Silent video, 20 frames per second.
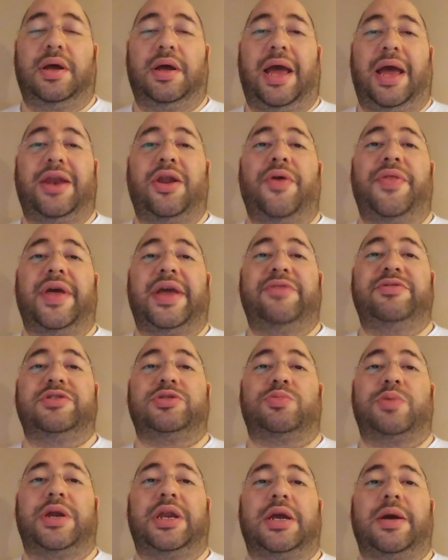I know that he was
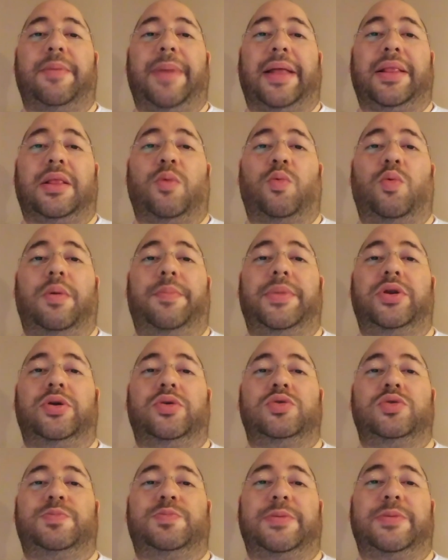reading about the woman
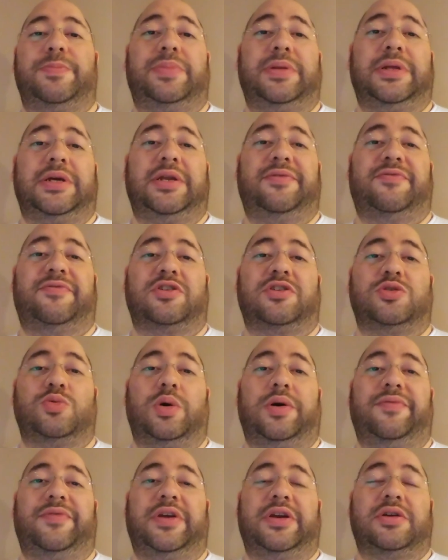who's been bleeding for
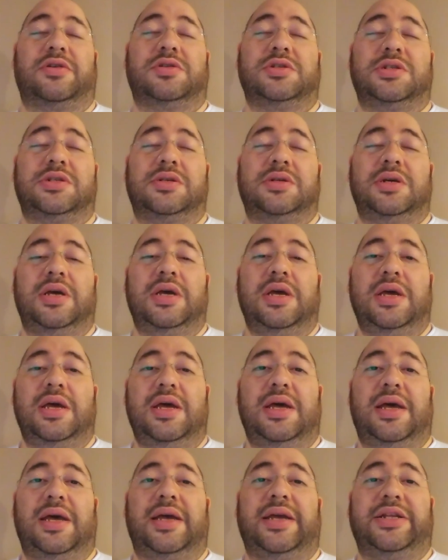12 years,
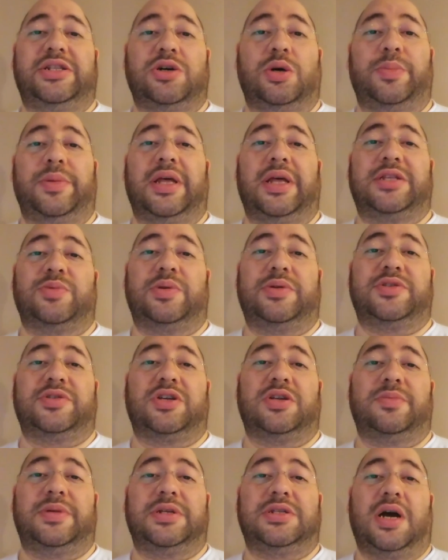and he told me that's what he was
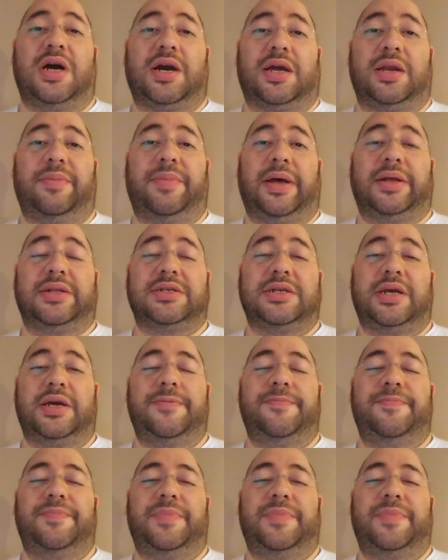going to be talking about today.